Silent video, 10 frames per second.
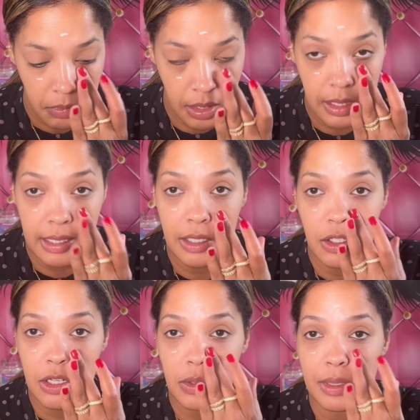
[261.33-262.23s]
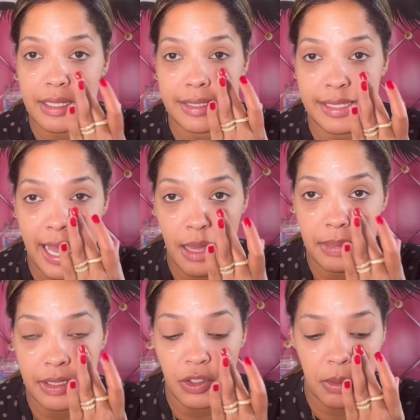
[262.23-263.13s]
And again, you just want to dab
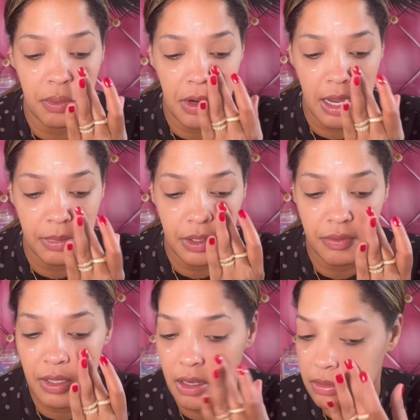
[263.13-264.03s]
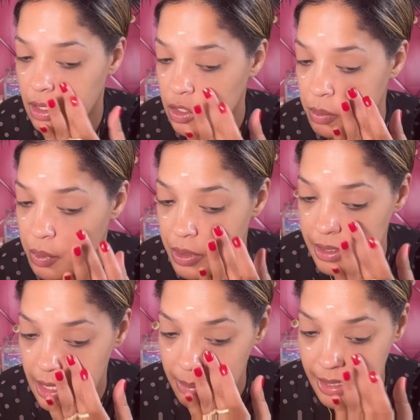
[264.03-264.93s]
in your primer if you have large pores
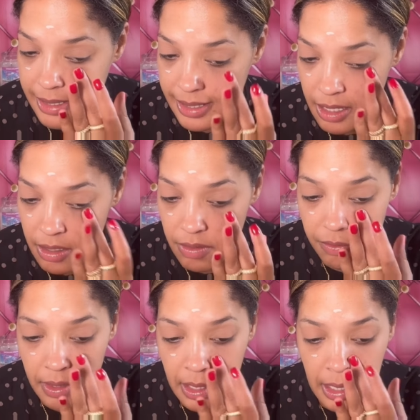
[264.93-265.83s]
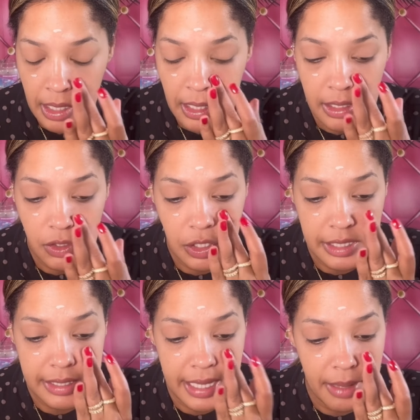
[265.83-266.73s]
like myself.
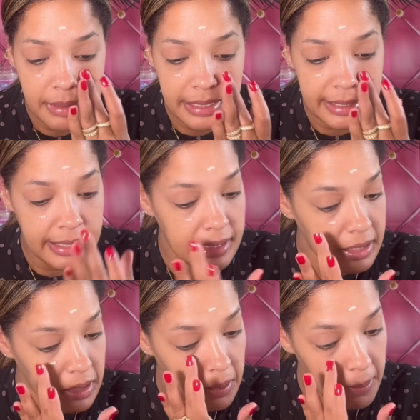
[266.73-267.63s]
Just dab it in.